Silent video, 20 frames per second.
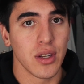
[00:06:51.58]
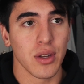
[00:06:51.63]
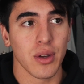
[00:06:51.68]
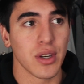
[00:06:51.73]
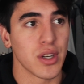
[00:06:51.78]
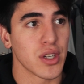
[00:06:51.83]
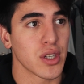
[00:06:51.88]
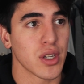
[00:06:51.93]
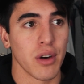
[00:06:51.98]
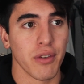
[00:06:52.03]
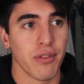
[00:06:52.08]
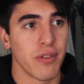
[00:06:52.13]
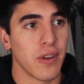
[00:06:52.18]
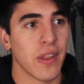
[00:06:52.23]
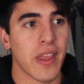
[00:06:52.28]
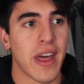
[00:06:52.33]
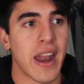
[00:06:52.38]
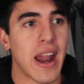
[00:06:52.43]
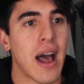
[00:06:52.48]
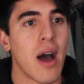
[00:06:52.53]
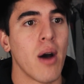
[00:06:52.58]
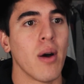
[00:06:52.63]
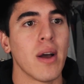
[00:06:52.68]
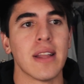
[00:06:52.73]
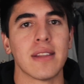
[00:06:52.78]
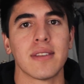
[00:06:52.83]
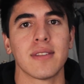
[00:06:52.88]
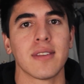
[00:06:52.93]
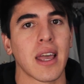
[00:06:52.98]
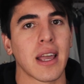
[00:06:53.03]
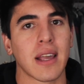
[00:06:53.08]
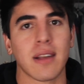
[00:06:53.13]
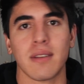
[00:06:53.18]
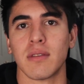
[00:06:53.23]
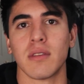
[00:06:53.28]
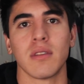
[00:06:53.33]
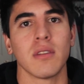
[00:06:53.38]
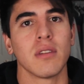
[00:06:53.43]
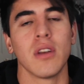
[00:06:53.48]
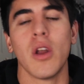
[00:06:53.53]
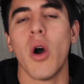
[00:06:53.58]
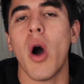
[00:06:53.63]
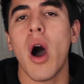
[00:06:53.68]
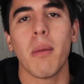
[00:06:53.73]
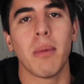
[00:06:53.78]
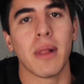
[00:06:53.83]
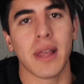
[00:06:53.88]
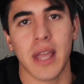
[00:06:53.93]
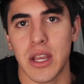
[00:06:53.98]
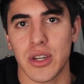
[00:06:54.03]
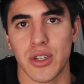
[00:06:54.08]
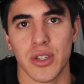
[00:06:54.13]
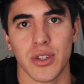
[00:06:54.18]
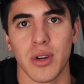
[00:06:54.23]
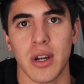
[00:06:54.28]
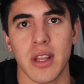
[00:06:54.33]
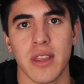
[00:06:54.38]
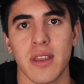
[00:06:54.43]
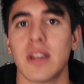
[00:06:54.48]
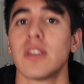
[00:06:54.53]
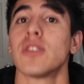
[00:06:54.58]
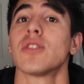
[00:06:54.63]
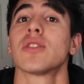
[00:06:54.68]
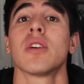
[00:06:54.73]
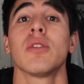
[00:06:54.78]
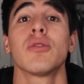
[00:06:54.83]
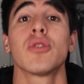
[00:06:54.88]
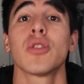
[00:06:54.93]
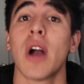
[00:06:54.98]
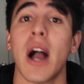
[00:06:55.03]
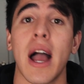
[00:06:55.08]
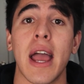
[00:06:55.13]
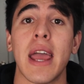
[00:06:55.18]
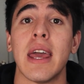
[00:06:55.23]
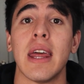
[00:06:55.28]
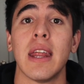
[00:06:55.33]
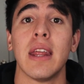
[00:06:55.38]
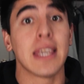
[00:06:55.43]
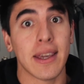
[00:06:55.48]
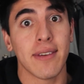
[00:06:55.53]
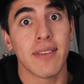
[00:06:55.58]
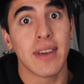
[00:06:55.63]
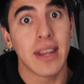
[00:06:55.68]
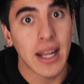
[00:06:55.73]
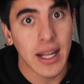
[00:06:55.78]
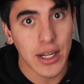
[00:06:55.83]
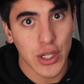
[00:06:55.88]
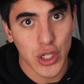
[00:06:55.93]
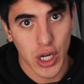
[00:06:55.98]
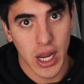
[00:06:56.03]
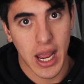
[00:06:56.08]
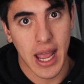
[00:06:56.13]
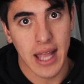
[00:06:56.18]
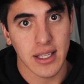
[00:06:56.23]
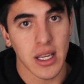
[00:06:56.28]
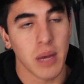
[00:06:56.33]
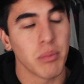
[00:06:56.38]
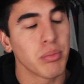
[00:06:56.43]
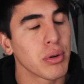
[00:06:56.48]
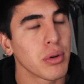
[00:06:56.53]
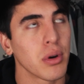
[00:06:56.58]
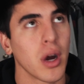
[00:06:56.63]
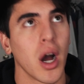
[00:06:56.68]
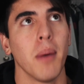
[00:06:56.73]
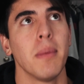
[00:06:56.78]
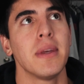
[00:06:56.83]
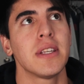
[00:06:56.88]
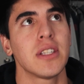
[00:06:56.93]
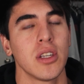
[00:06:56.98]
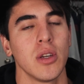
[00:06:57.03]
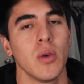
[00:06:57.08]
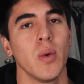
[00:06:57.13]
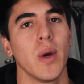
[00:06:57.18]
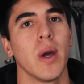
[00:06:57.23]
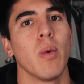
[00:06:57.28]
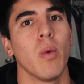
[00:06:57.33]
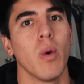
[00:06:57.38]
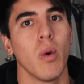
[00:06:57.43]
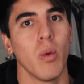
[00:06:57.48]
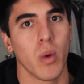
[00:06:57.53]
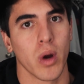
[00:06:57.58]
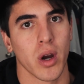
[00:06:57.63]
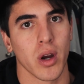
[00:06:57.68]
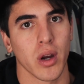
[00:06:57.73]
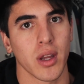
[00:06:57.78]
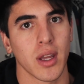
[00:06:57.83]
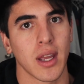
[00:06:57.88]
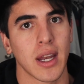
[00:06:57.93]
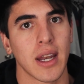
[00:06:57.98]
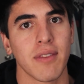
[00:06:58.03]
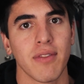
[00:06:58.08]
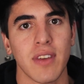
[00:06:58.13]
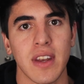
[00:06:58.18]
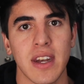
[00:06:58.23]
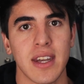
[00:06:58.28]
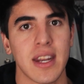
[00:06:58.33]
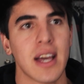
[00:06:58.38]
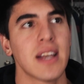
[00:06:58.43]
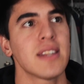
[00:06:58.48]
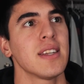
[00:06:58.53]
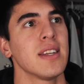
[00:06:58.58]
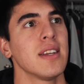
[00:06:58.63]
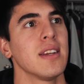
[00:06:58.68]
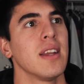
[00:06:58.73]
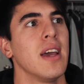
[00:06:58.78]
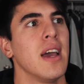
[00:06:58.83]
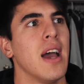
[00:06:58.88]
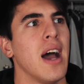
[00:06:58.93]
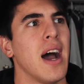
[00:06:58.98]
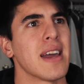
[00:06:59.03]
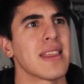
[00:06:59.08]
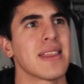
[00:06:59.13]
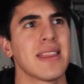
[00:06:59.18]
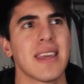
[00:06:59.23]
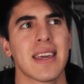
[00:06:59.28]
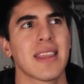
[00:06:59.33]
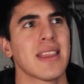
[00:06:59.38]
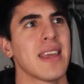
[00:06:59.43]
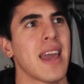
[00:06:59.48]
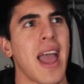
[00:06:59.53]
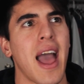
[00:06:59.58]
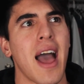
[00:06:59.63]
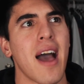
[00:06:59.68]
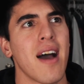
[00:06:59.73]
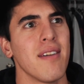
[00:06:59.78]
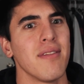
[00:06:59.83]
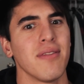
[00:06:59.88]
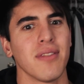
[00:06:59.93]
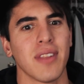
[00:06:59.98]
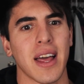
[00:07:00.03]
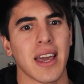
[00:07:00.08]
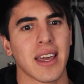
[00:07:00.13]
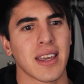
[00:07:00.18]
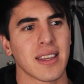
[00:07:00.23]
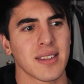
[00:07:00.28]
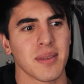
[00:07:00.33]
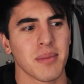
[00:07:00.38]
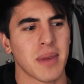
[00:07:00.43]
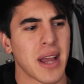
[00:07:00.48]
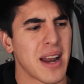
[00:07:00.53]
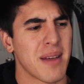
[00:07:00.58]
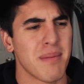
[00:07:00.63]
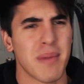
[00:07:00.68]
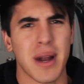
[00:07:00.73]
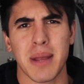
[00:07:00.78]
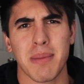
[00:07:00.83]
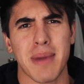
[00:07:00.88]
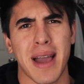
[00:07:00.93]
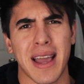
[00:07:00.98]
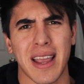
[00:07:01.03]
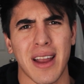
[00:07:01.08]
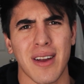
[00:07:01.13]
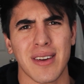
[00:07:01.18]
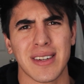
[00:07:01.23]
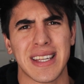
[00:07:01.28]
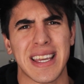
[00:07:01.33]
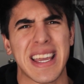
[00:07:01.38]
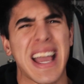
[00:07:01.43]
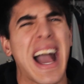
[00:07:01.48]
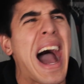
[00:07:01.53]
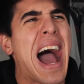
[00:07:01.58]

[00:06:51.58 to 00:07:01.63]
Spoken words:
You can just go fill that out. It's like no obligations or anything. Just go try it. Give it a chance. I promise you it will work. And if it doesn't, I think they have like some kind of money back guarantee.